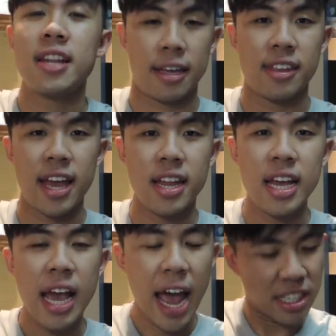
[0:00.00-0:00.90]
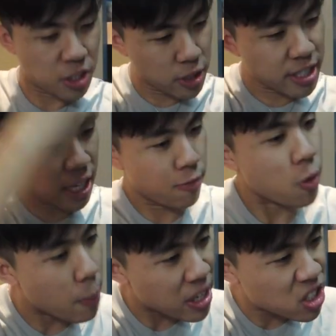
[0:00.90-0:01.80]
Like that. And it's not just
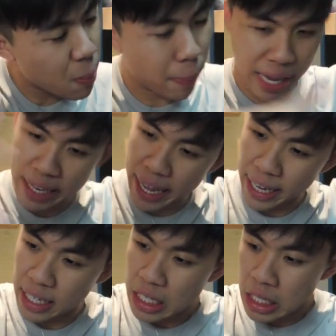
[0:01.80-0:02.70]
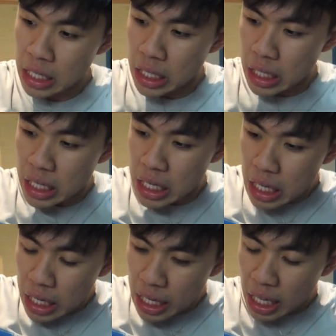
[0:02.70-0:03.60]
information, but like
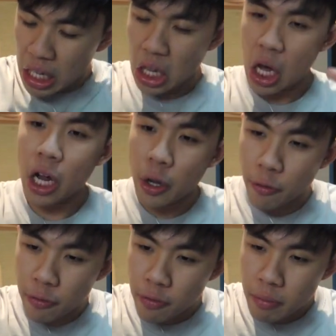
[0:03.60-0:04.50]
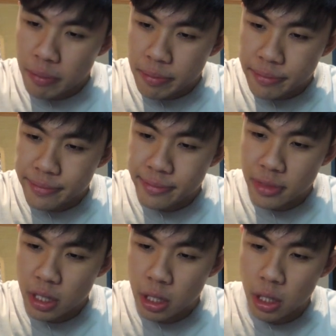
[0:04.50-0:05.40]
a lot of
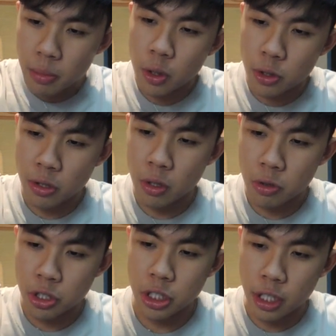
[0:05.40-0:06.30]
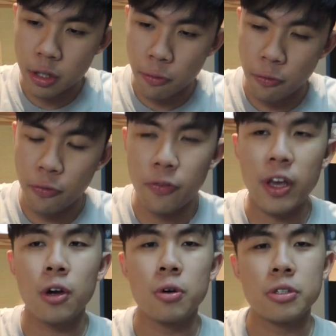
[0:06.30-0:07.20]
emotional shit to
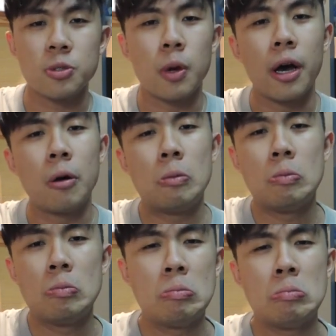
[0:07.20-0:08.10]
feel as well.